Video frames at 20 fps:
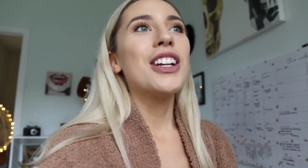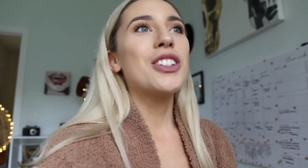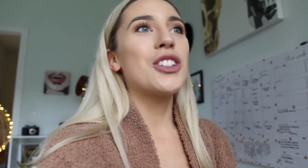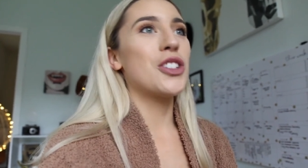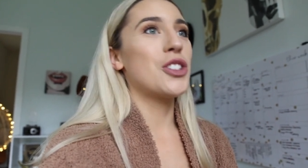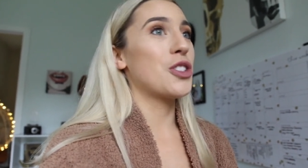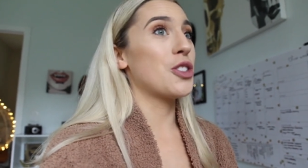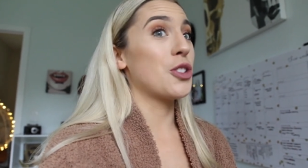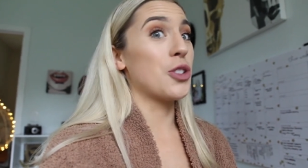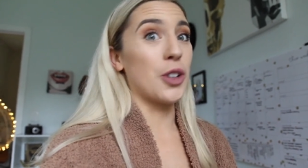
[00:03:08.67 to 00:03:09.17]

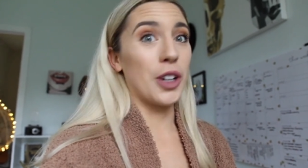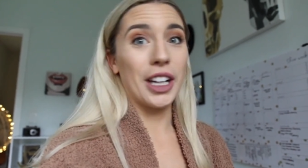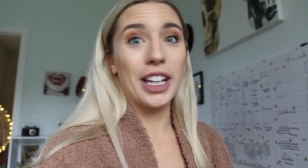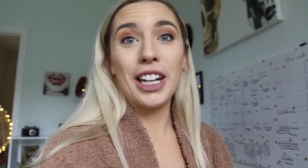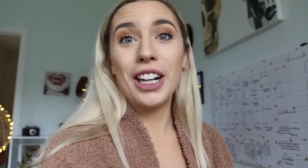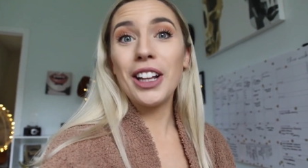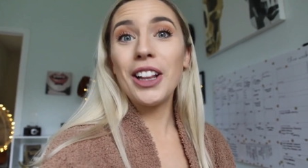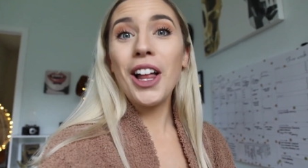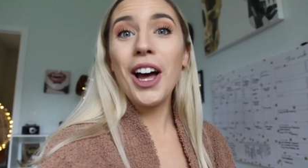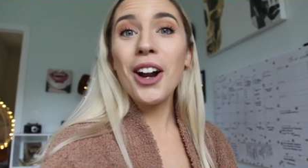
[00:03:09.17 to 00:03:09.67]
just
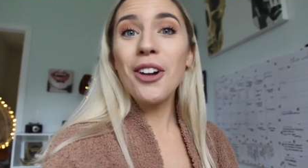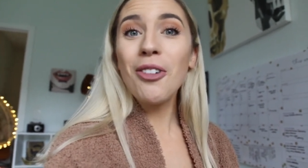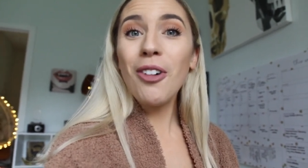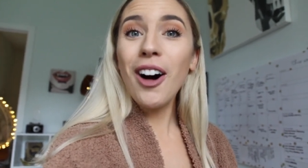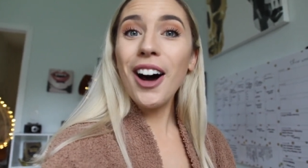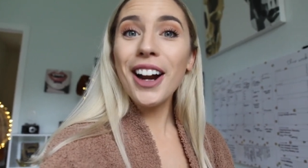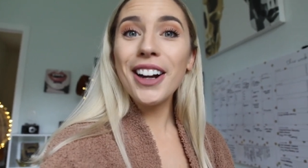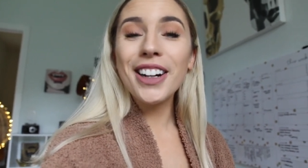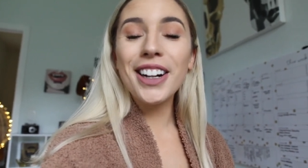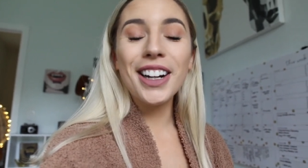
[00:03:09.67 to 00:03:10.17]
drinking a lot of
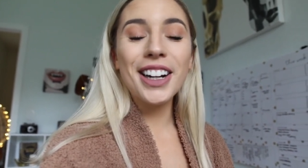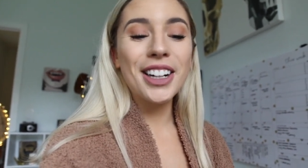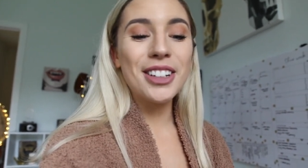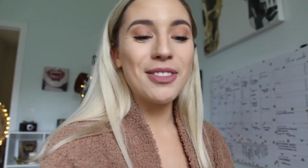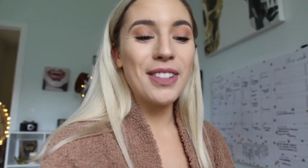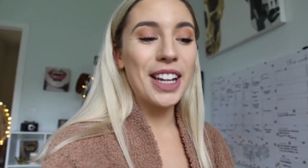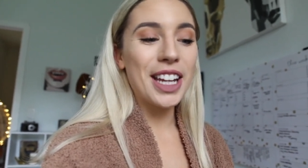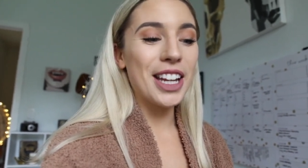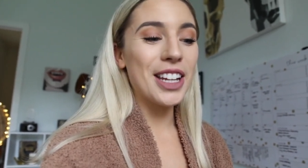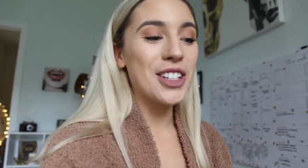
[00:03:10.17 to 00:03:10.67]
water
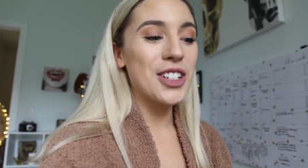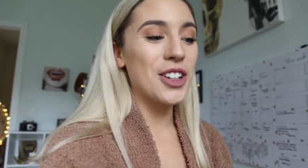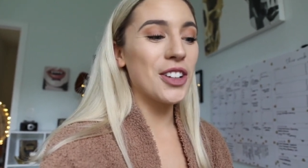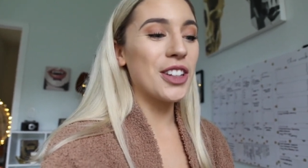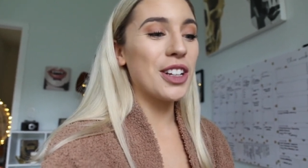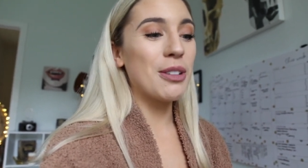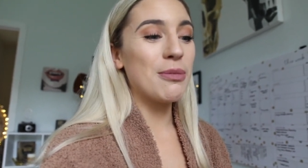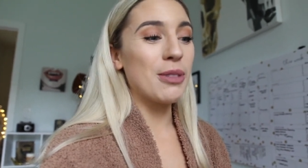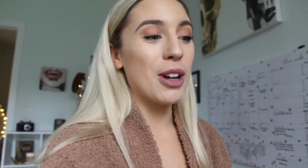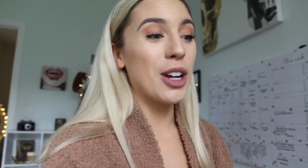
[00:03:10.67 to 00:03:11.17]
and making
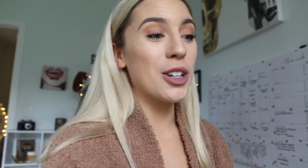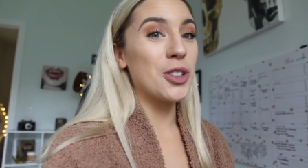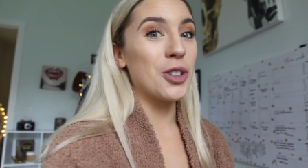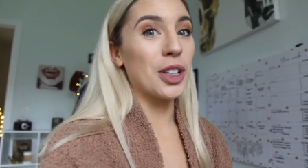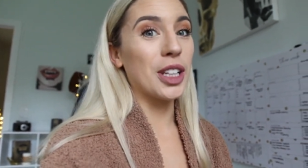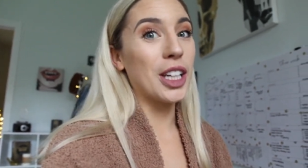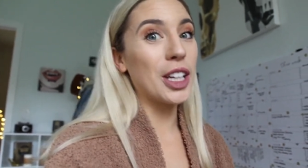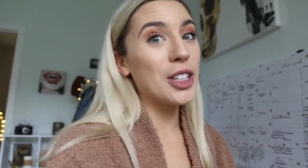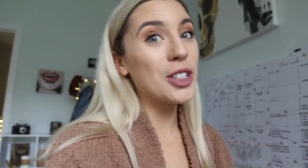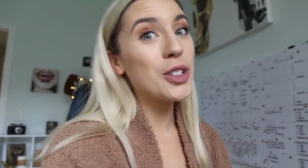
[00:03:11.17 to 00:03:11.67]
sure that I'm not
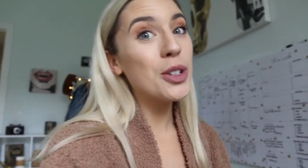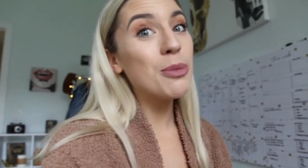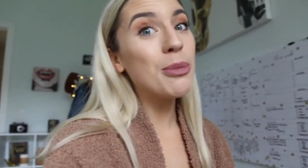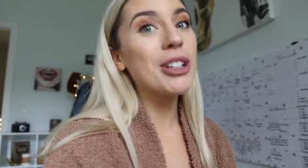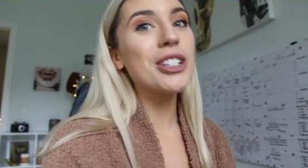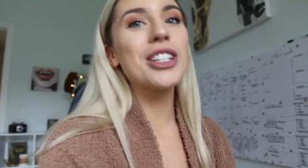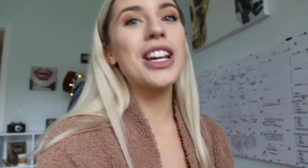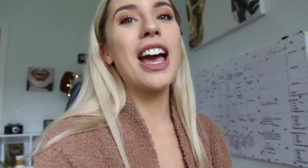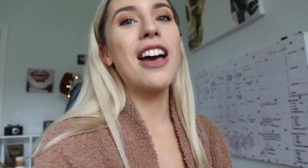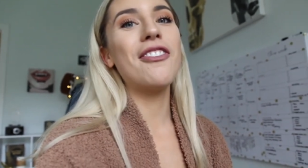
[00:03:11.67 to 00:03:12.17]
drinking too
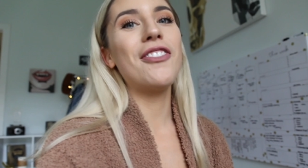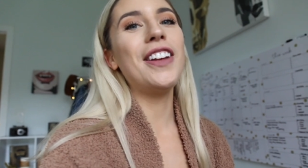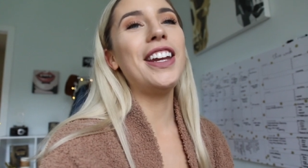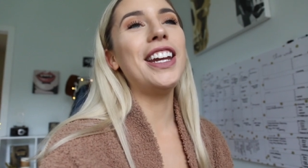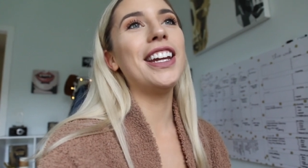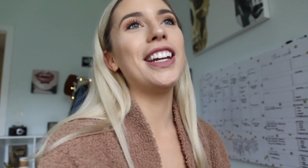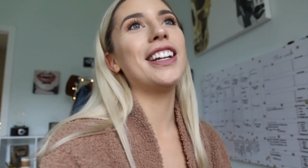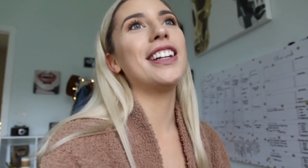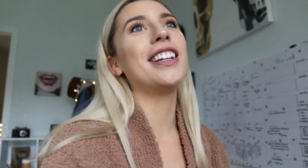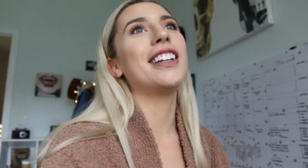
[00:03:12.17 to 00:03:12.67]
much
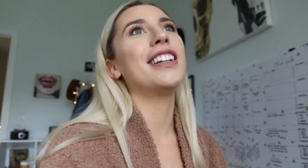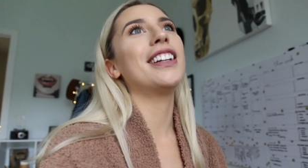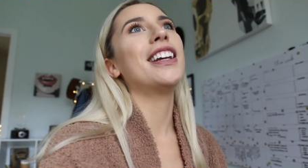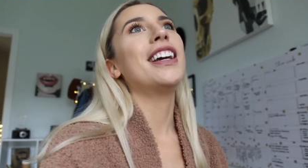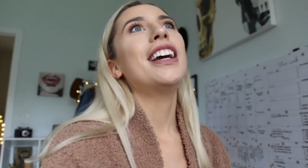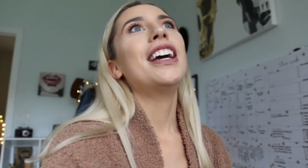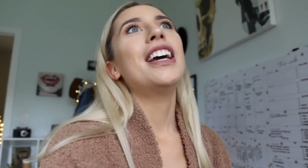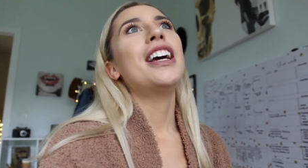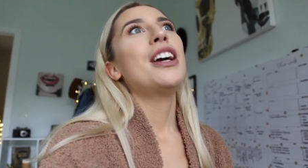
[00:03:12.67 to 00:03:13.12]
caffeine and